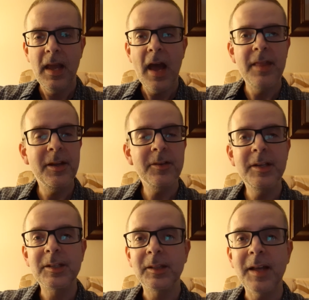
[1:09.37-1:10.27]
And there
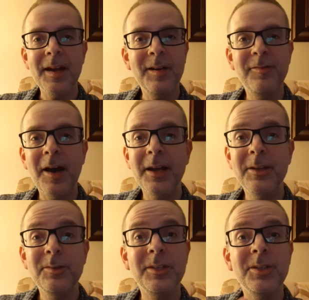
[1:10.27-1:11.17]
is a lot of
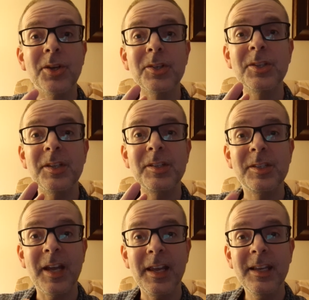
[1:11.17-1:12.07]
value to just
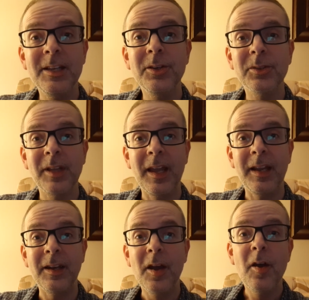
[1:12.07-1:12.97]
staying in your lane,